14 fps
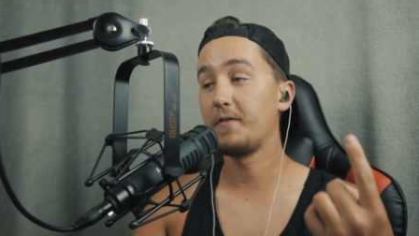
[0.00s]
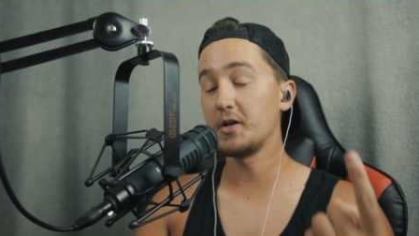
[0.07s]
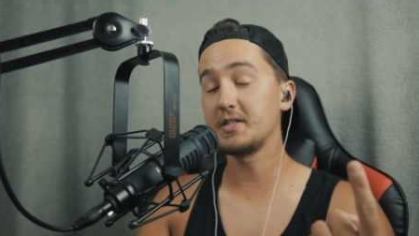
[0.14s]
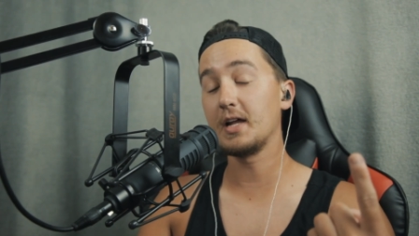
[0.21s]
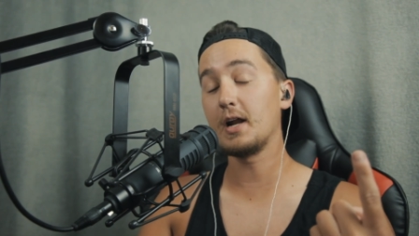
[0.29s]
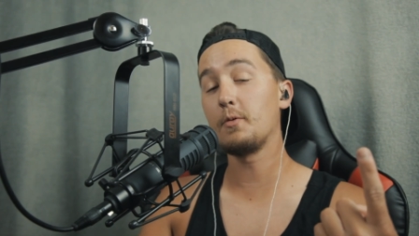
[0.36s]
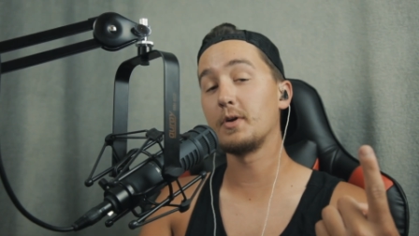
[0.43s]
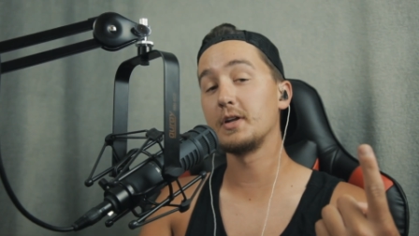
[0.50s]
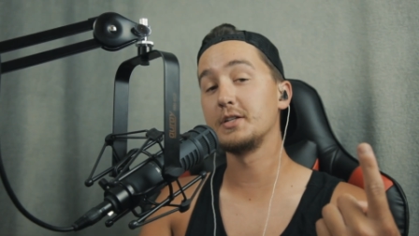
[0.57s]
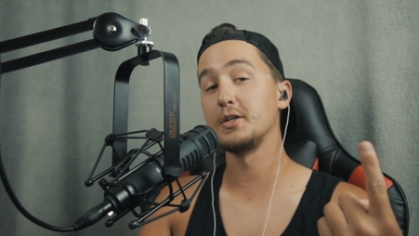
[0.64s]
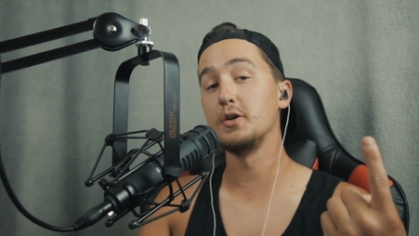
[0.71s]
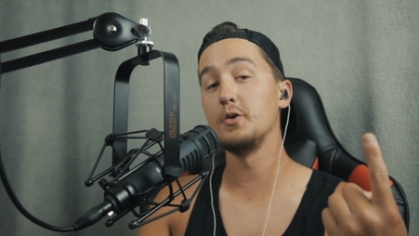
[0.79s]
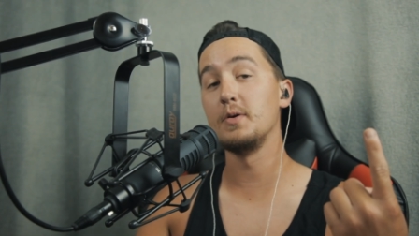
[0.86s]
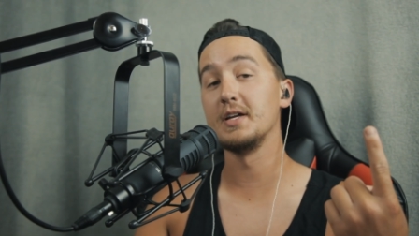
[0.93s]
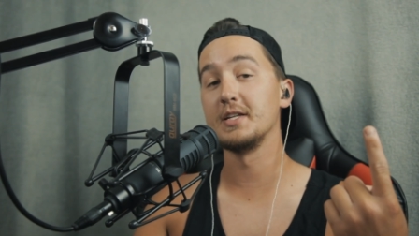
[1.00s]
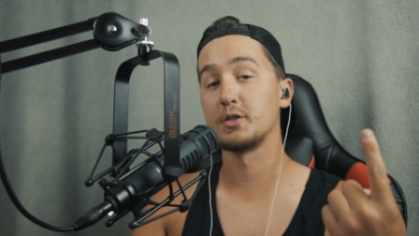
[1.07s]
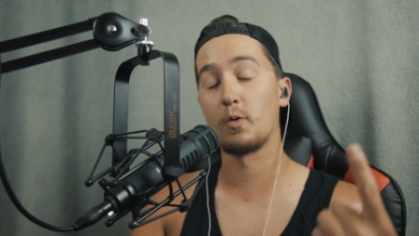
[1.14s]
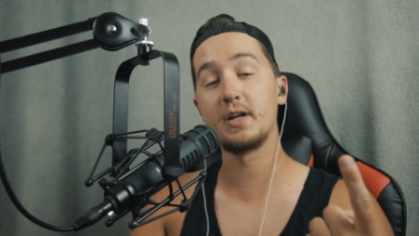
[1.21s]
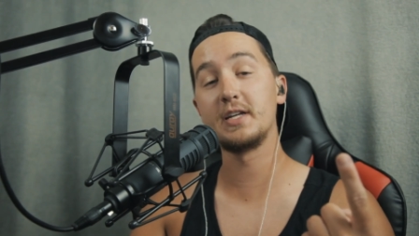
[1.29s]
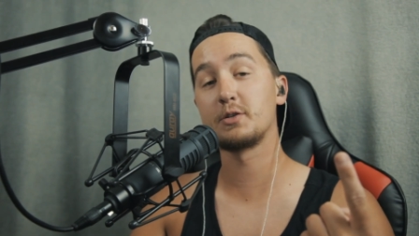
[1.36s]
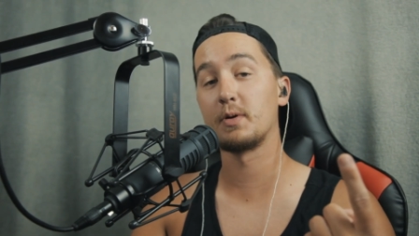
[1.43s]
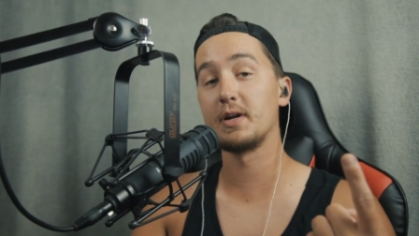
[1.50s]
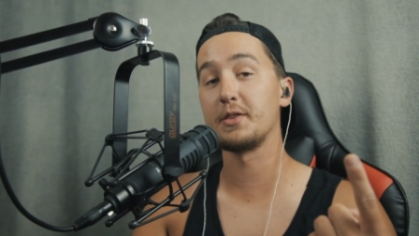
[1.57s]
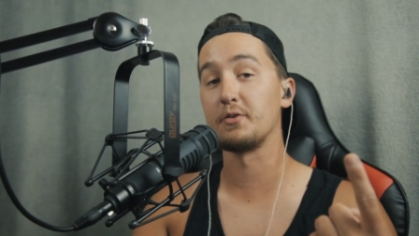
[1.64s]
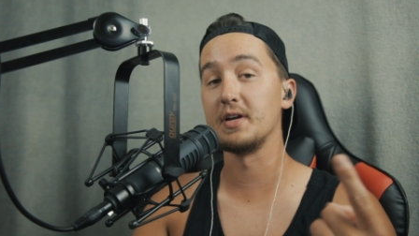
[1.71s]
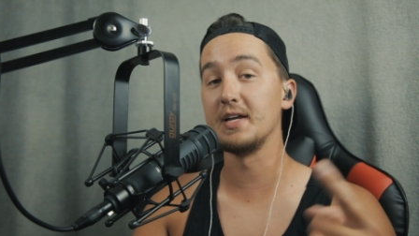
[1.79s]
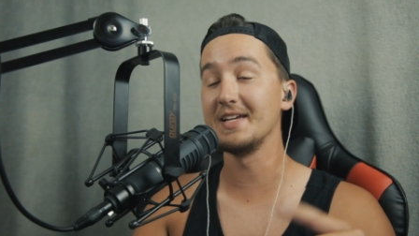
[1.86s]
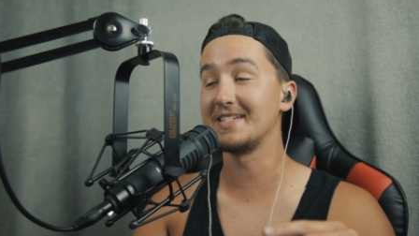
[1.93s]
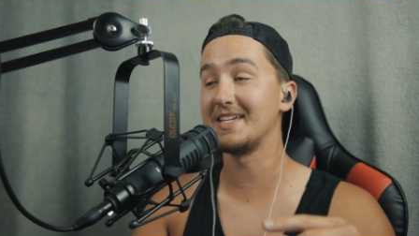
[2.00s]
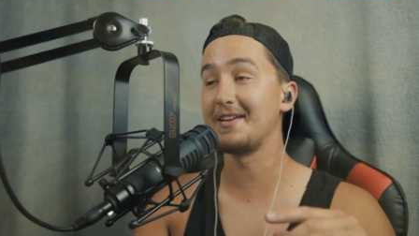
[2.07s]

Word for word: First thing I want to do in 2023 is